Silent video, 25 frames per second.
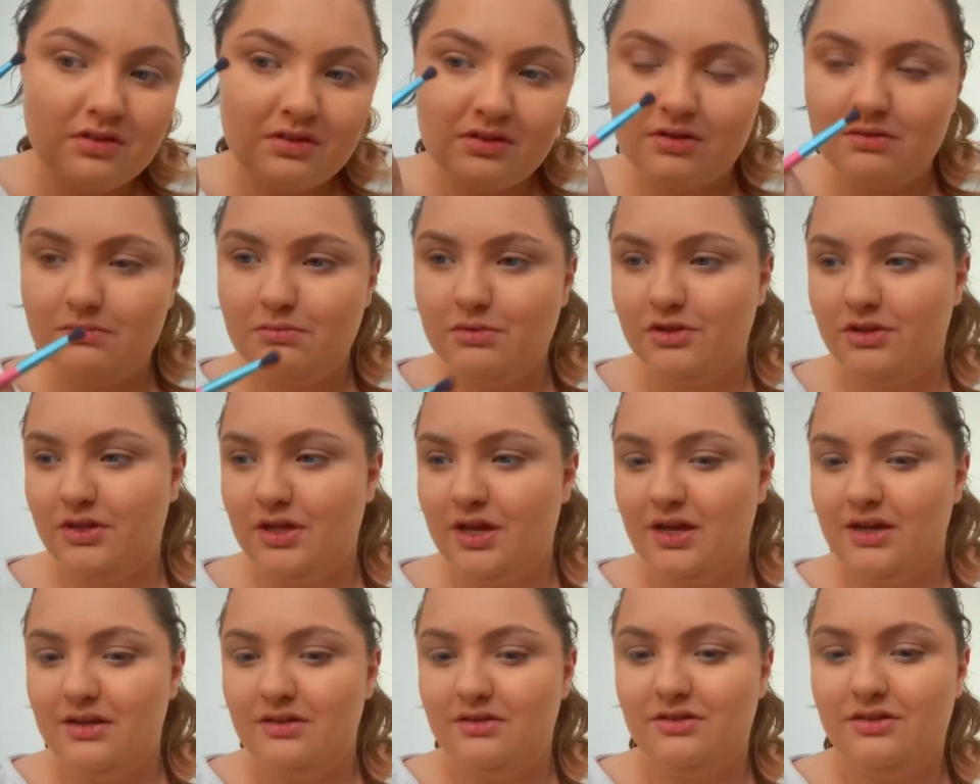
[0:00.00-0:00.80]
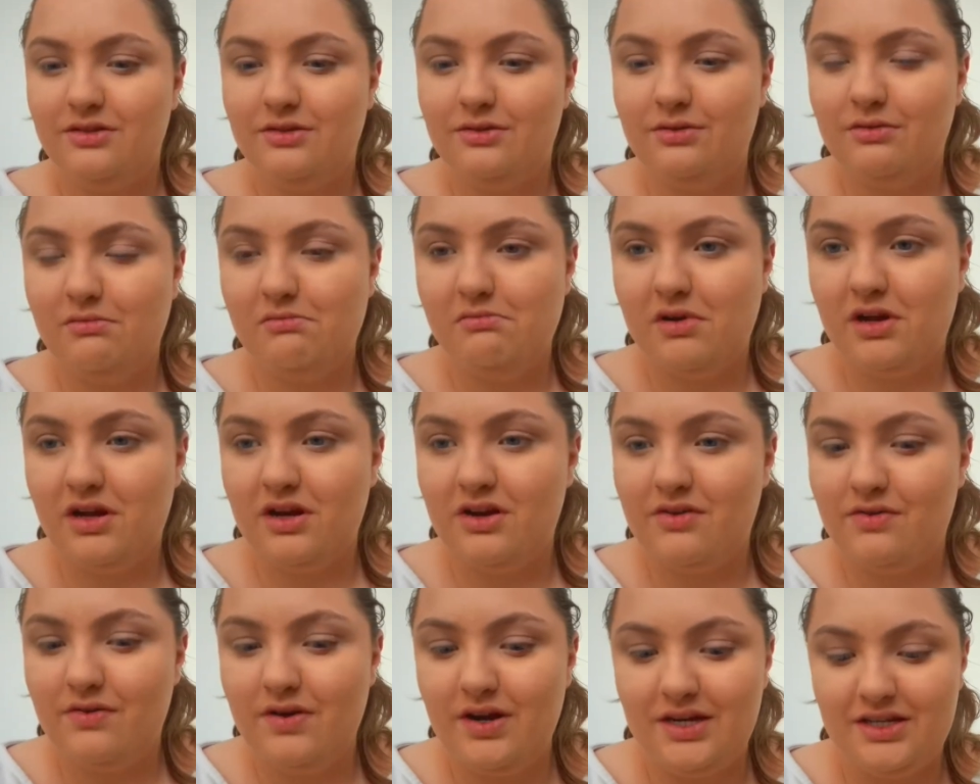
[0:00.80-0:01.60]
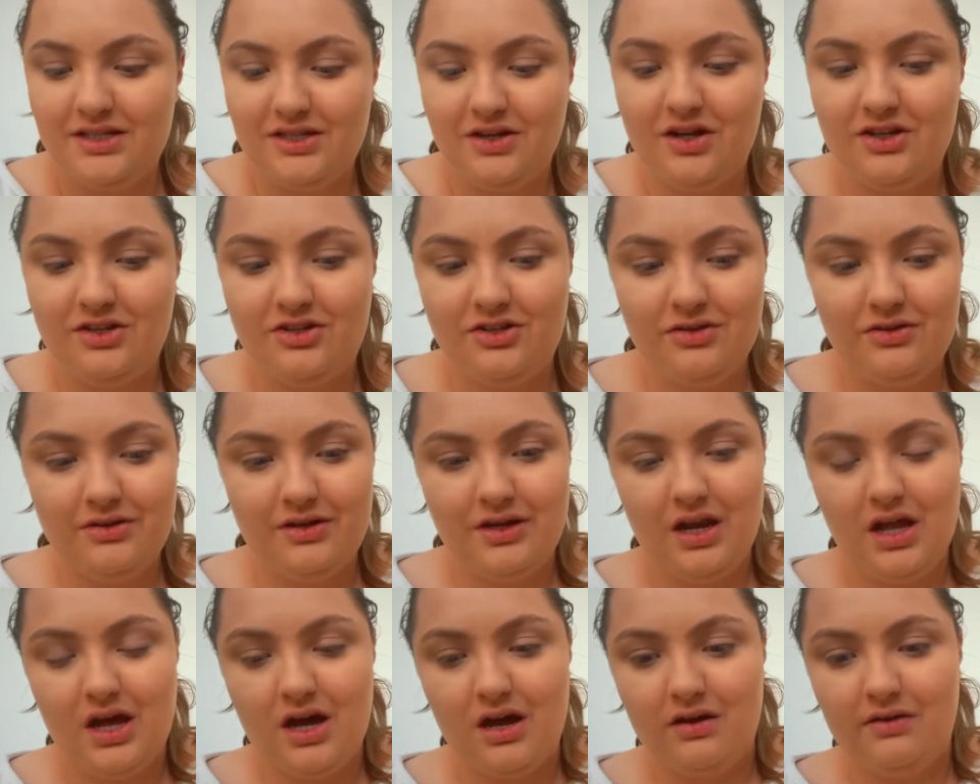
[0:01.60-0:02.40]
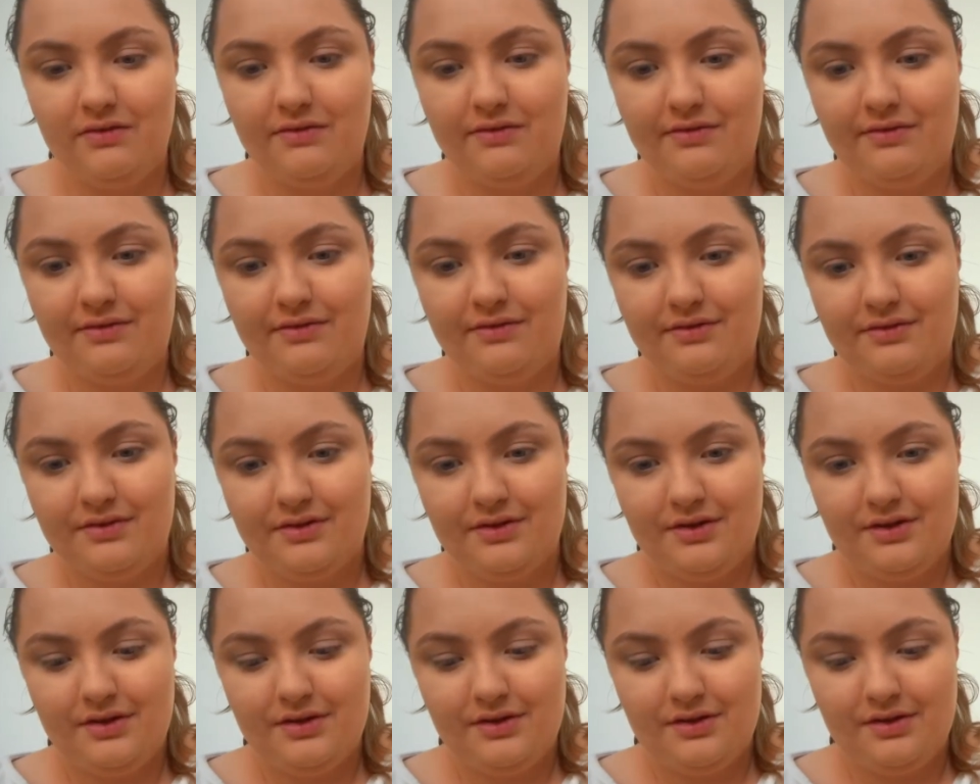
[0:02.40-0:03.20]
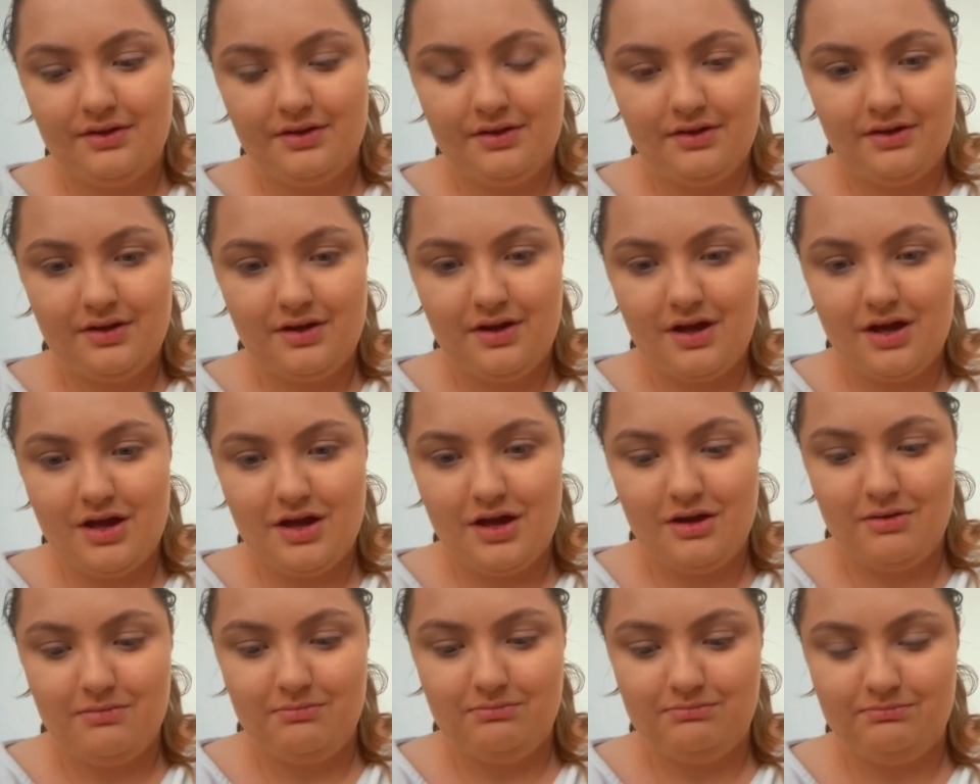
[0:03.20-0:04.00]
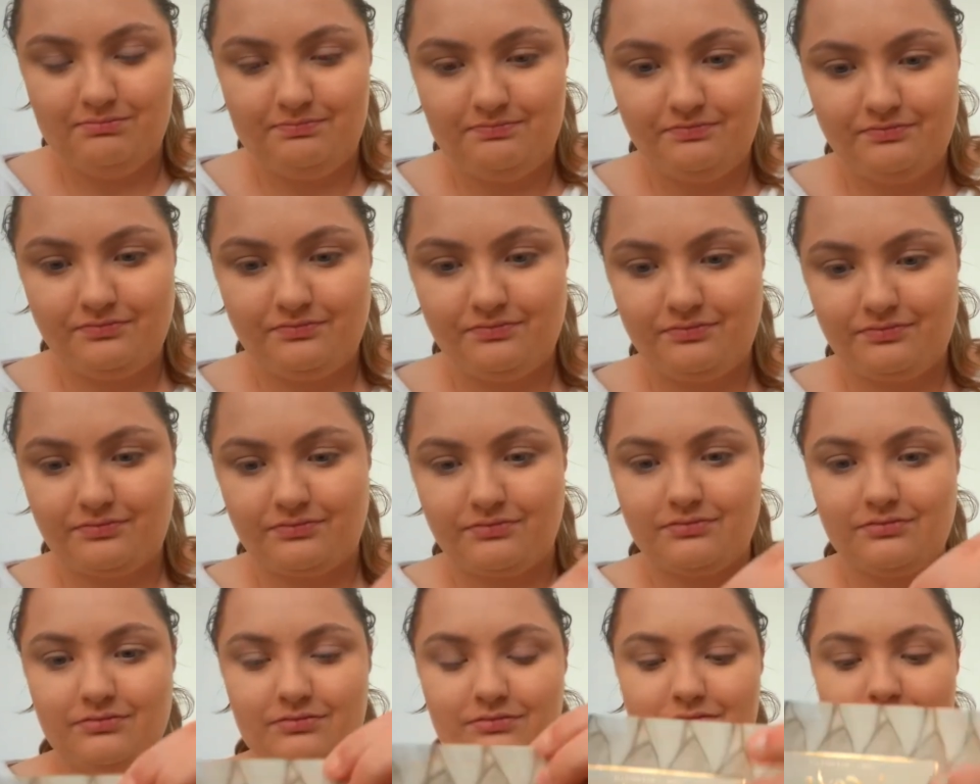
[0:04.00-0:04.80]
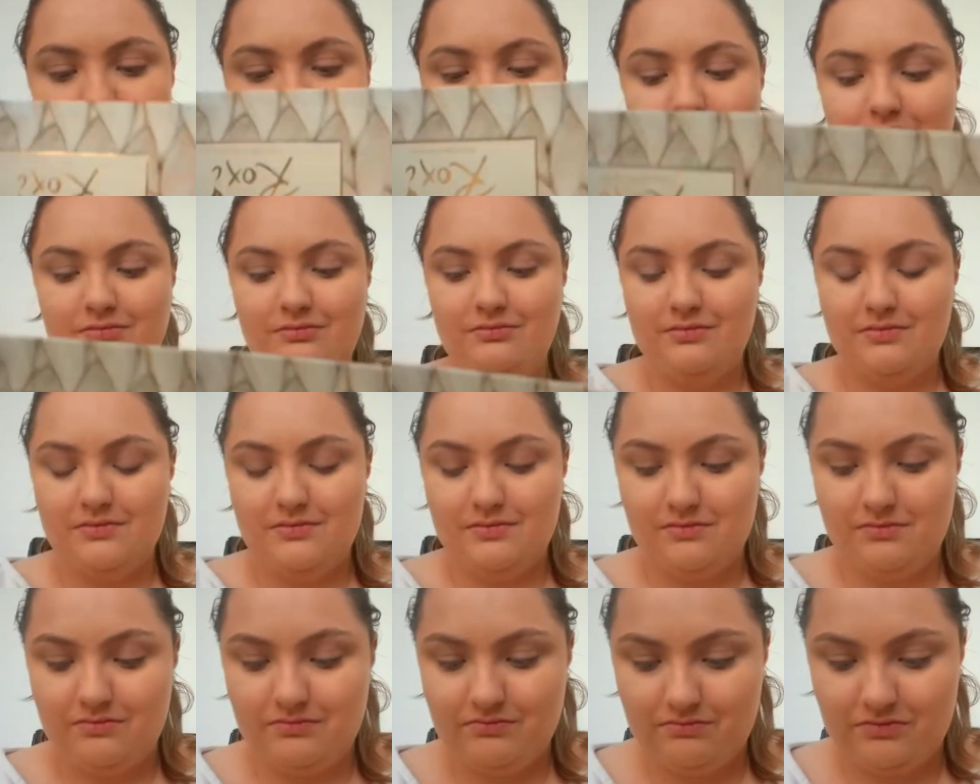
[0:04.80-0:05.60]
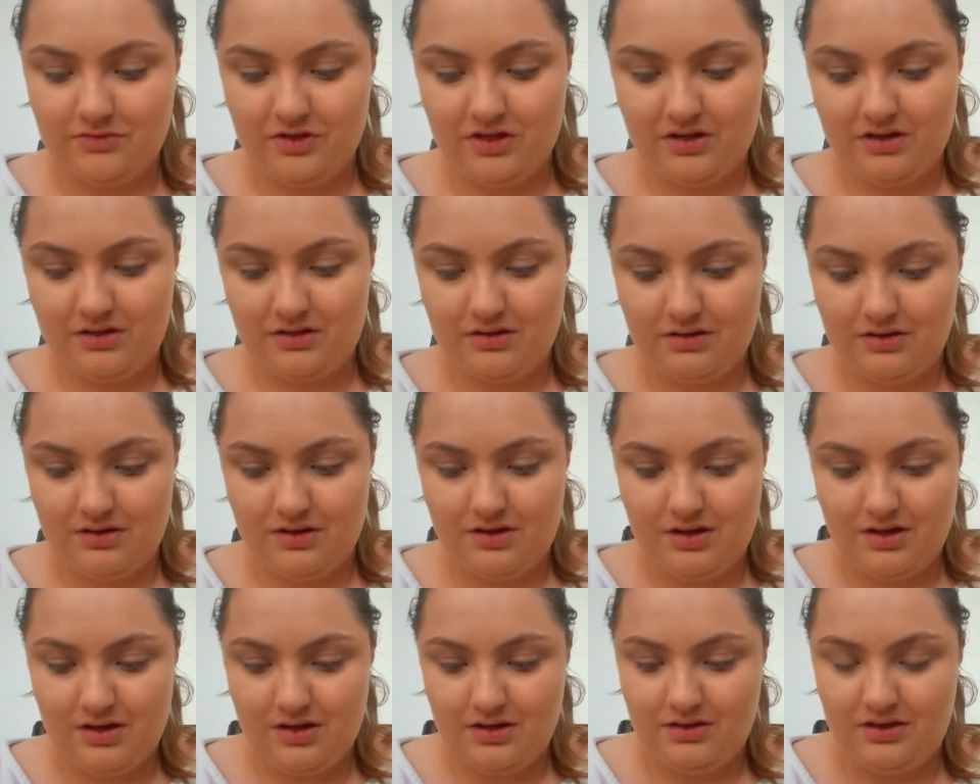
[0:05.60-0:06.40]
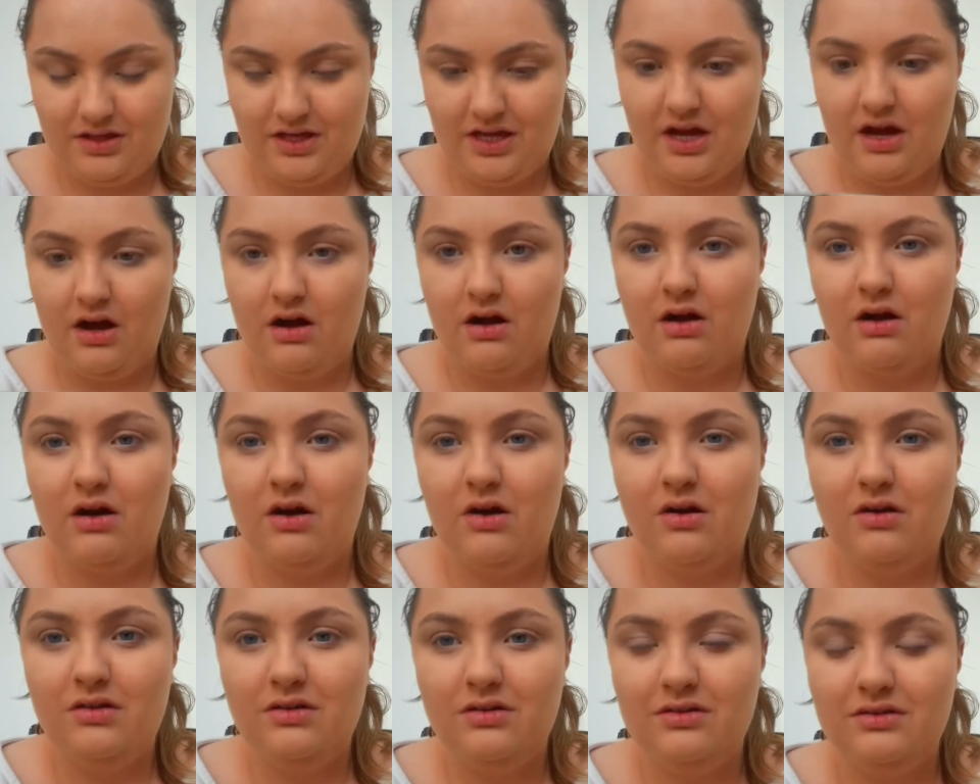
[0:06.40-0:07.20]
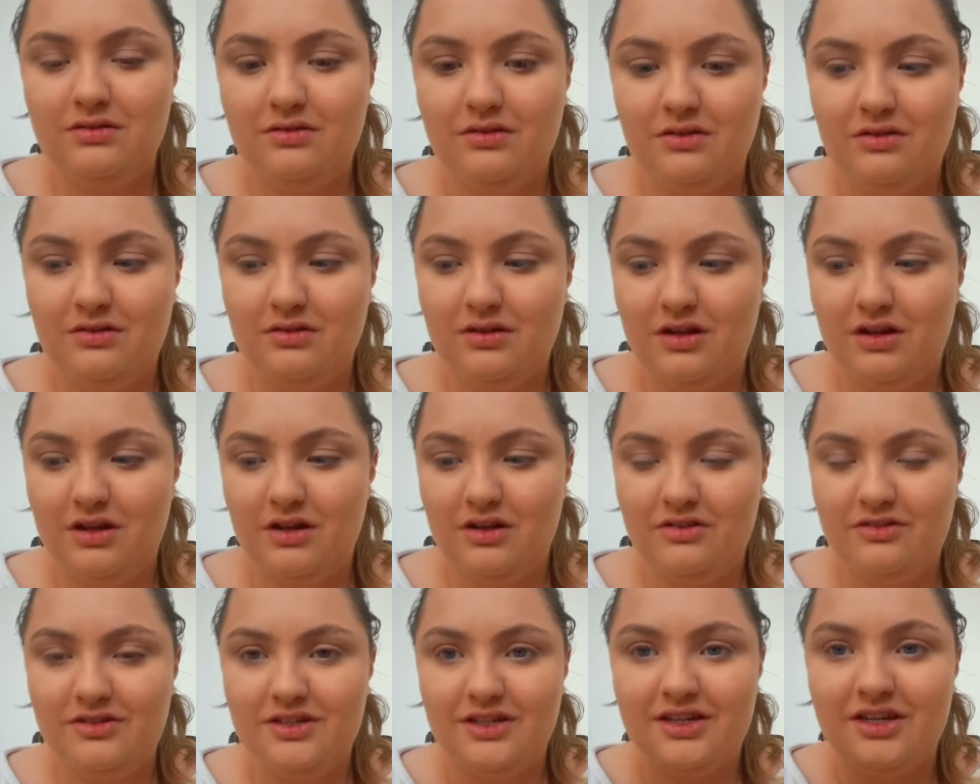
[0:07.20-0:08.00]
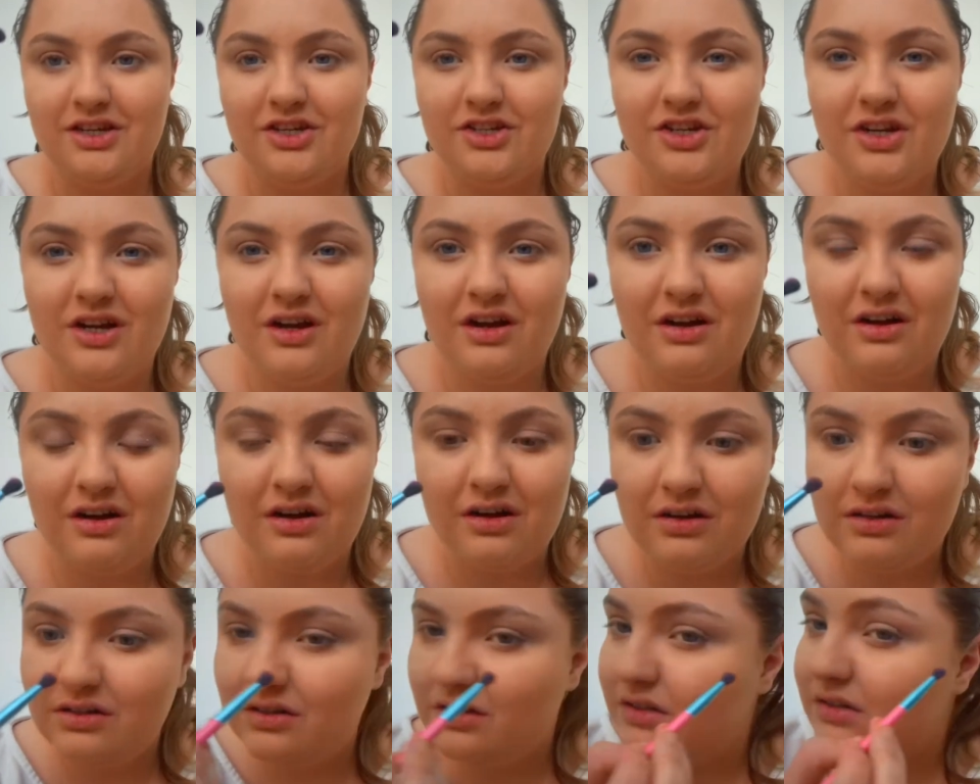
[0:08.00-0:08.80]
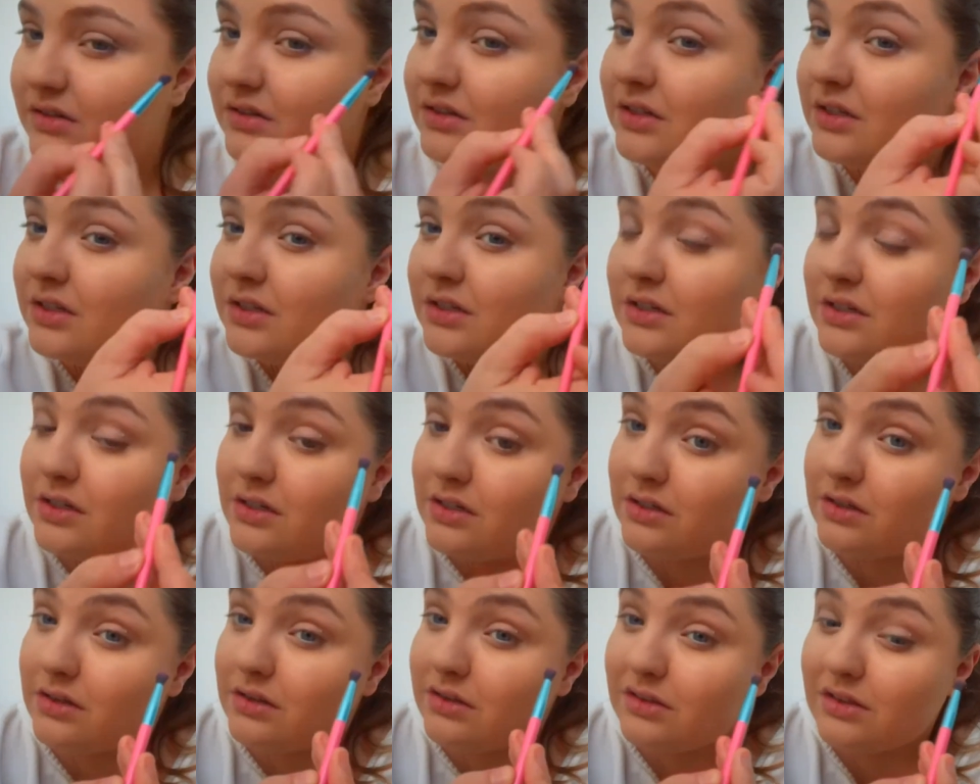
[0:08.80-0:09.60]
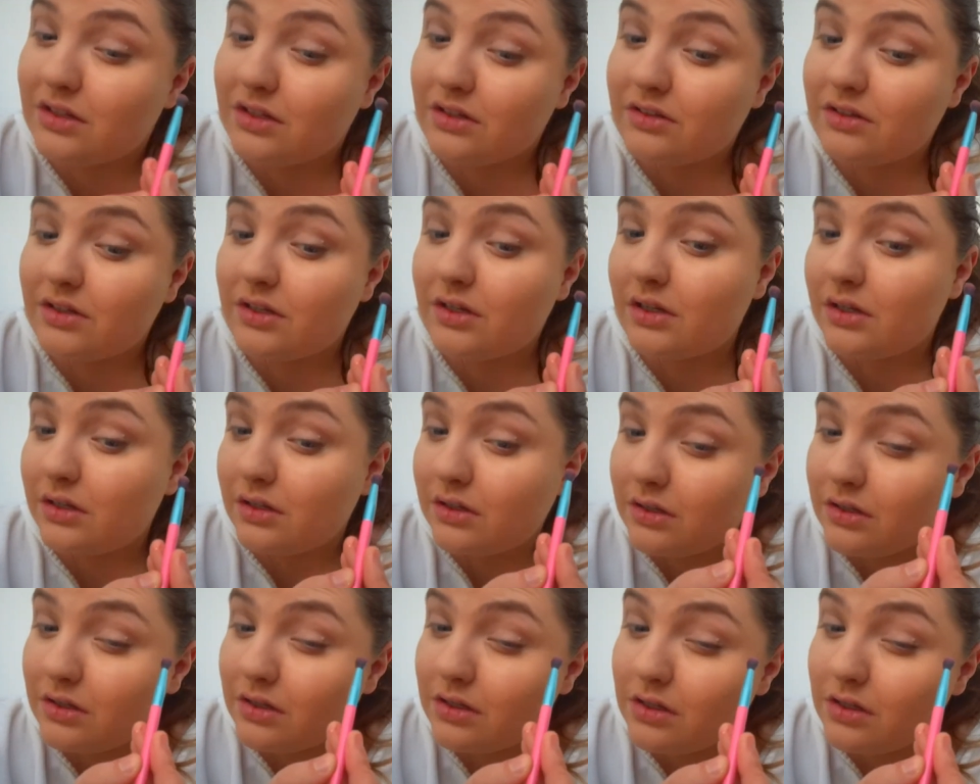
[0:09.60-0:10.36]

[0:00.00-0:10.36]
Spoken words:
Put that into my crease. I do love the R, like her signature R that's in